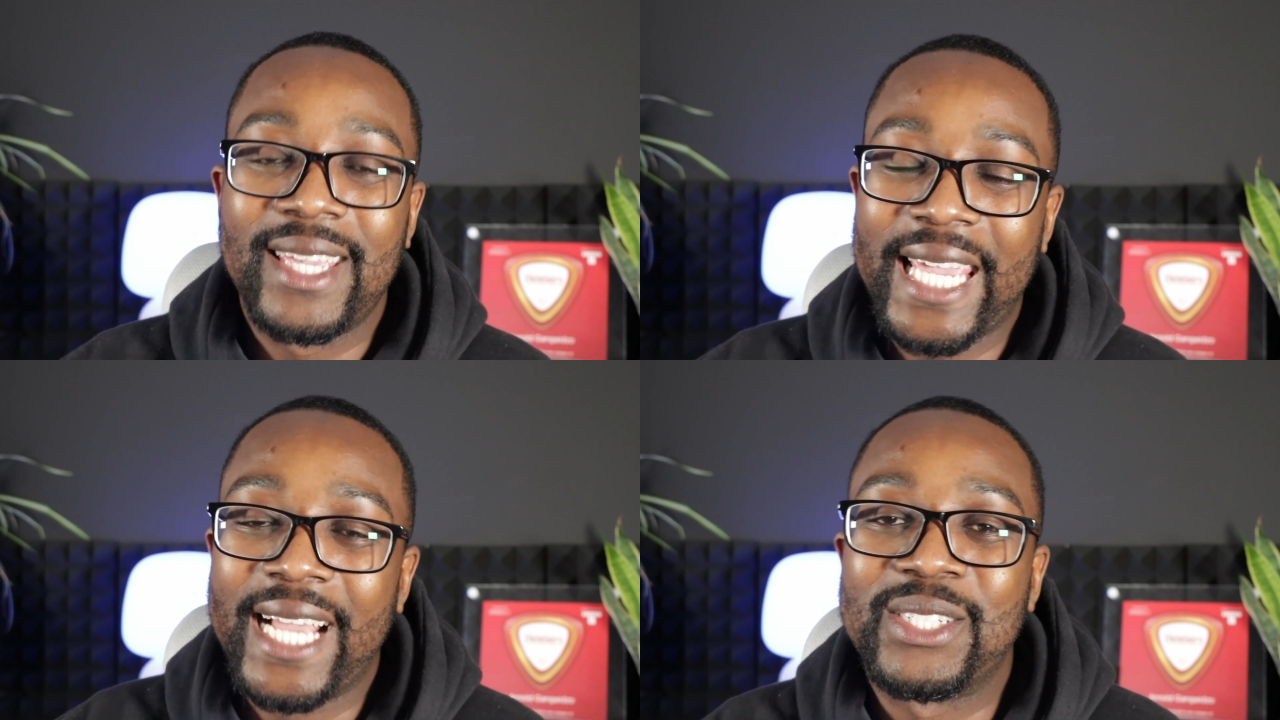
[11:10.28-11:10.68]

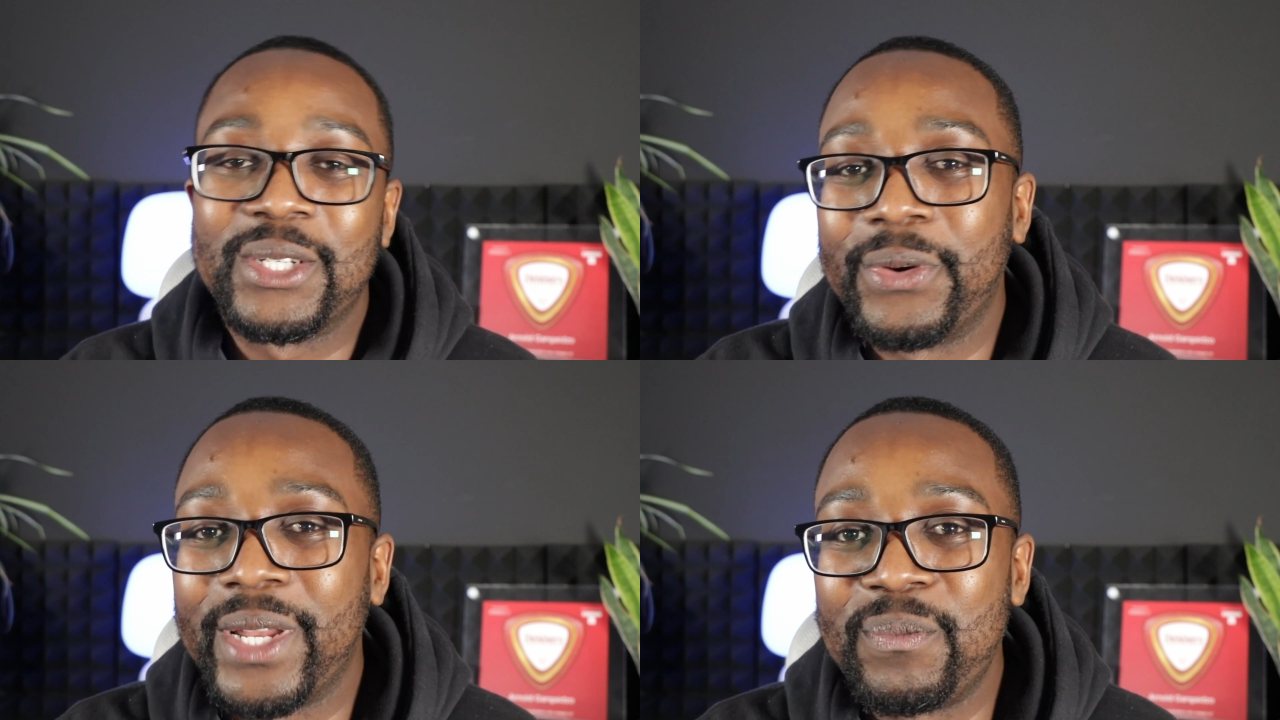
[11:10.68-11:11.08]

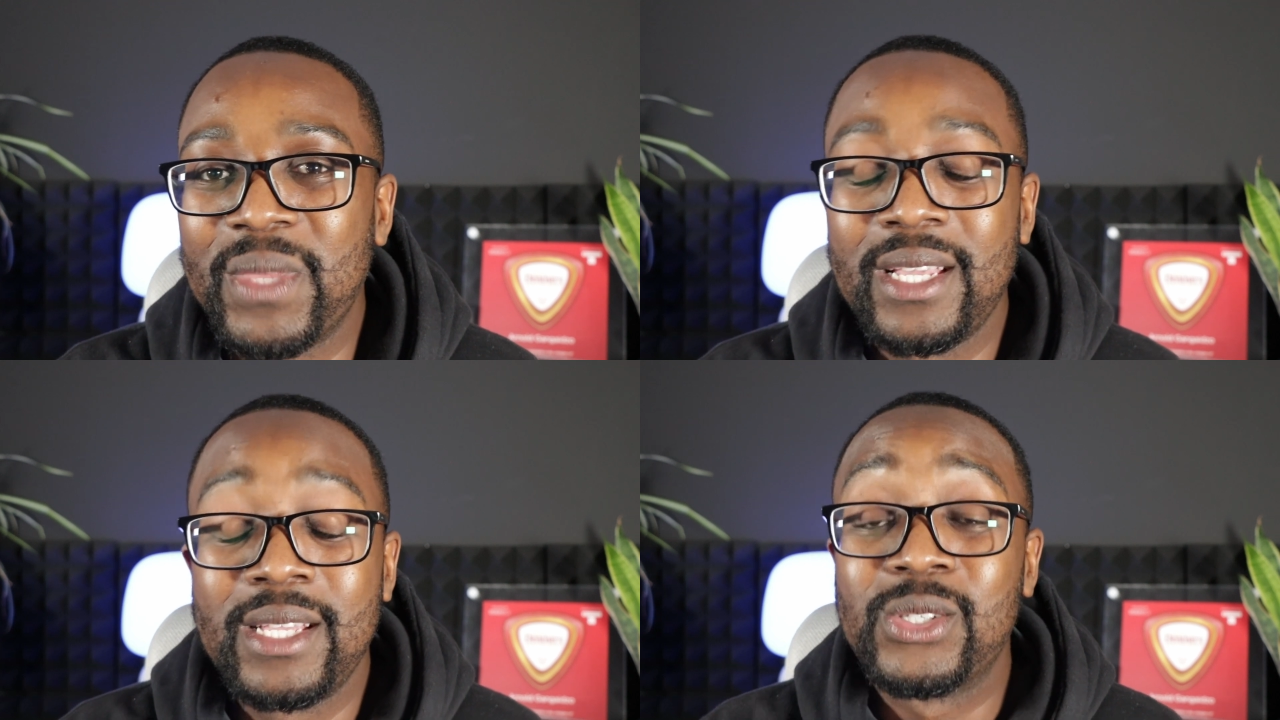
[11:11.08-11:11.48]
category.
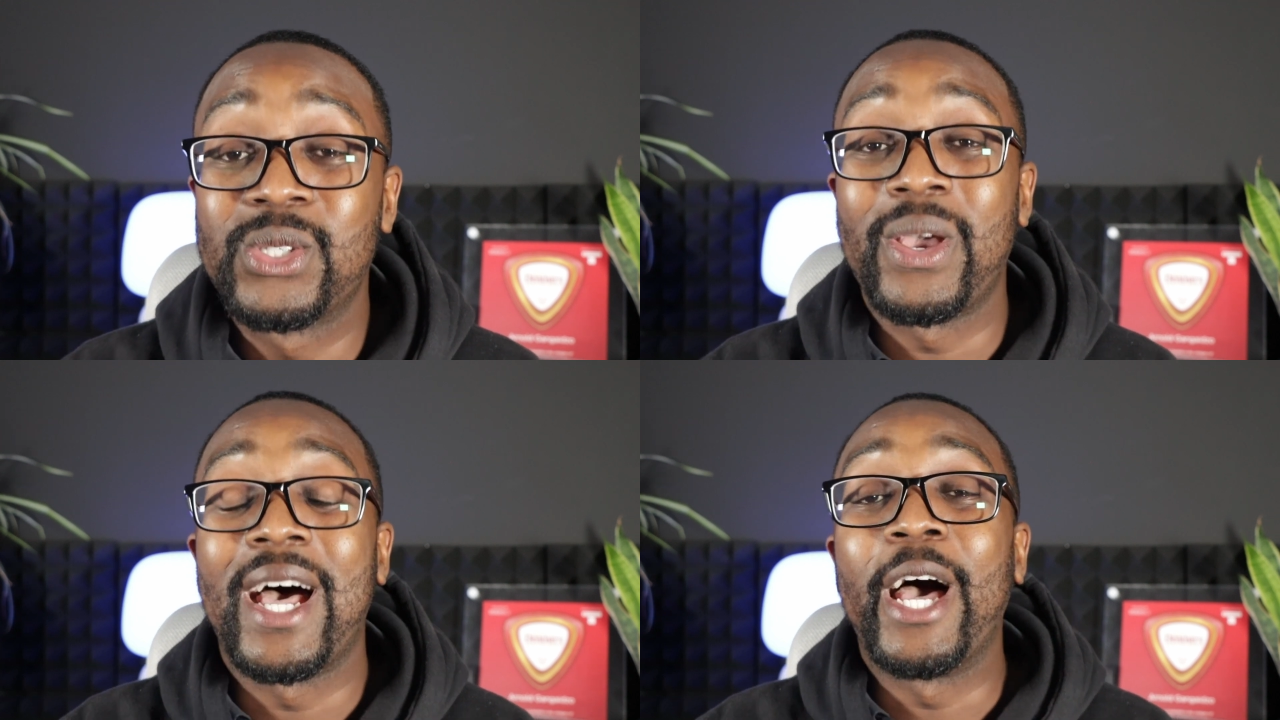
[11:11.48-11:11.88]

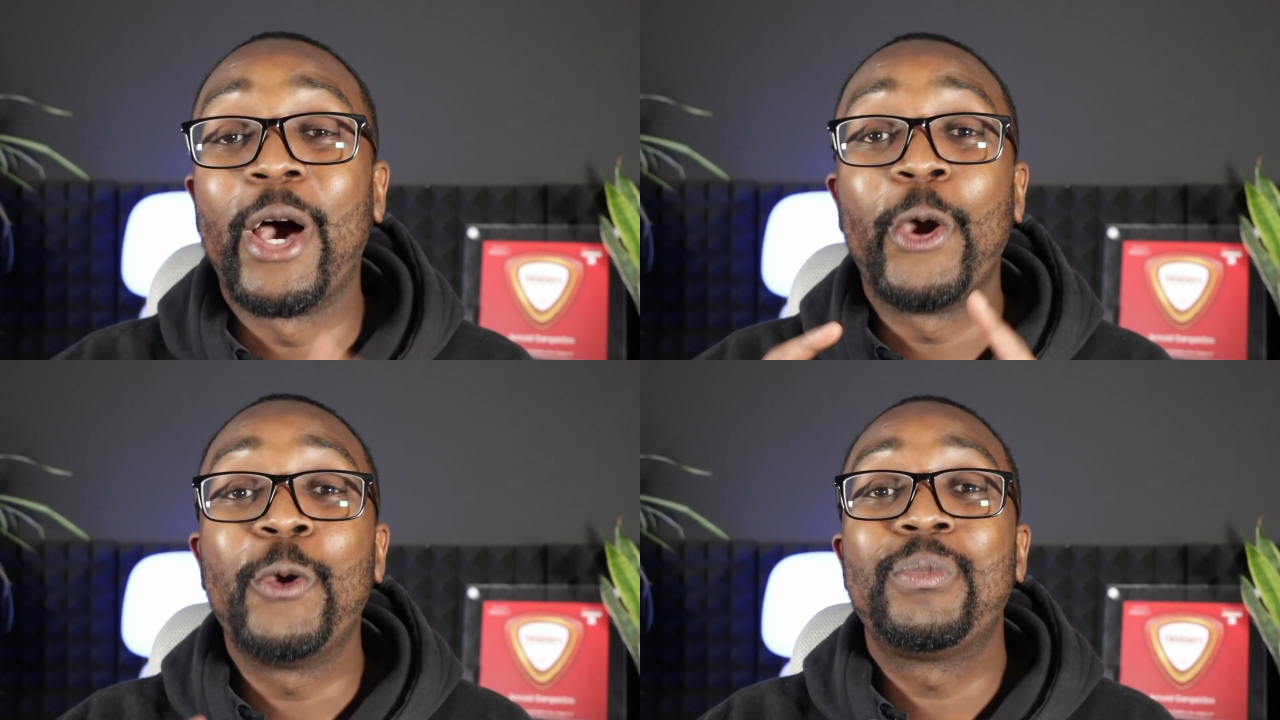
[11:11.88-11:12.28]
So I
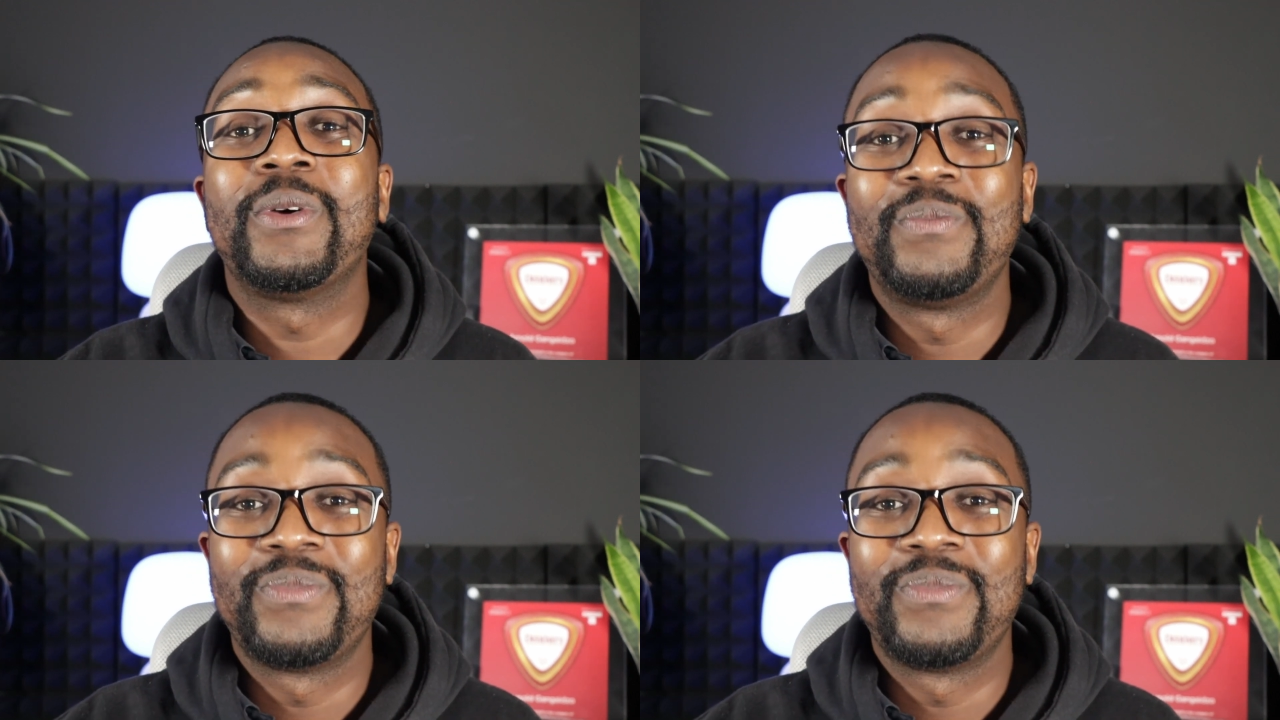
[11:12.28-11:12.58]
hope